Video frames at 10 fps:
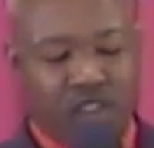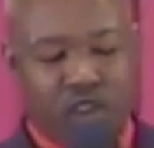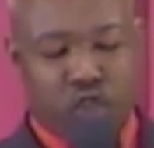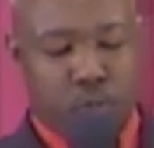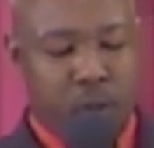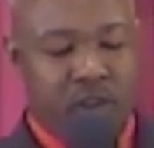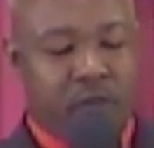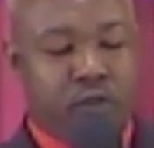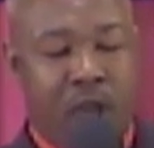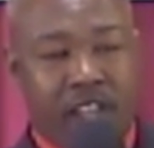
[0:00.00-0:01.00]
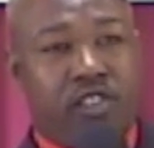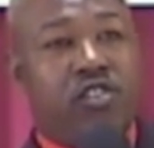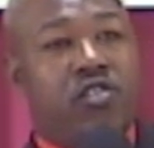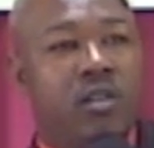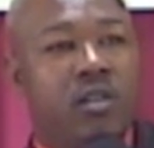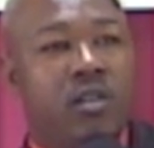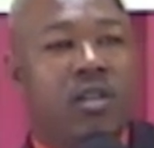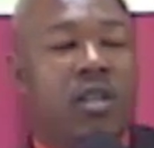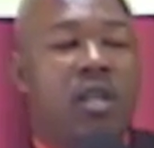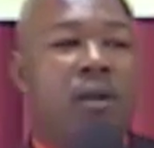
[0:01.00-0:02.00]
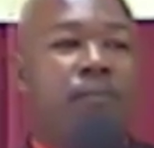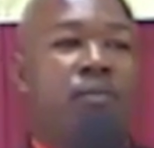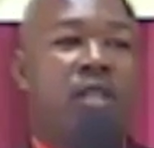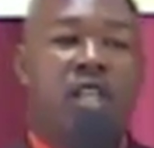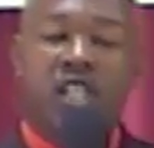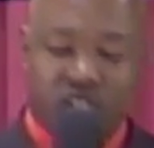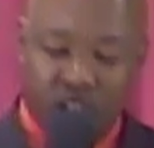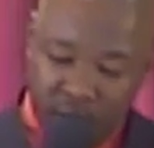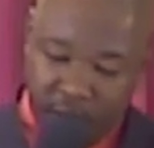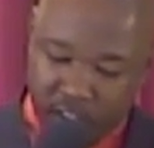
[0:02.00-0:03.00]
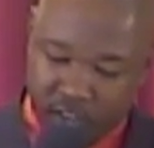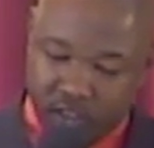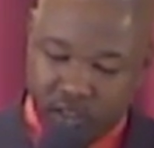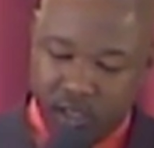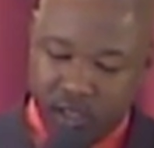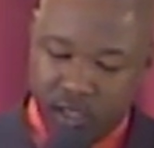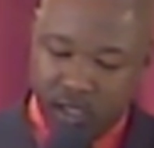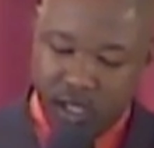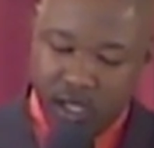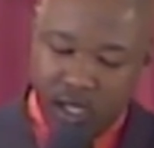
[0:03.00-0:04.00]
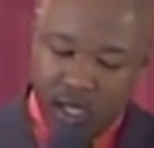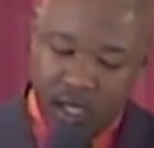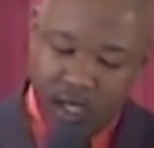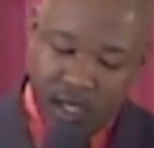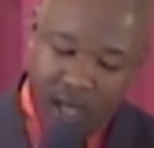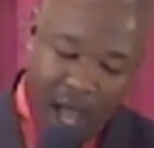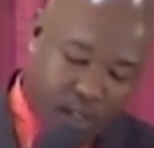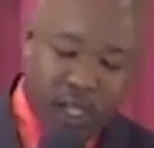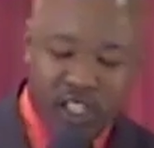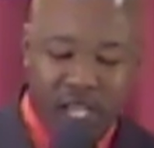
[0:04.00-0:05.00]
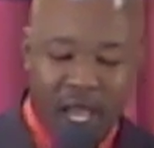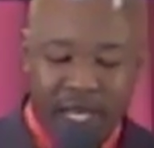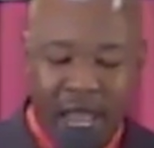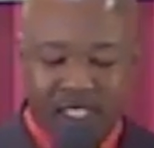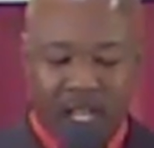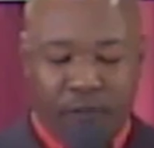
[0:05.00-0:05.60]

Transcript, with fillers: not the Spirit of Christ, he is none of his. And so he's alienated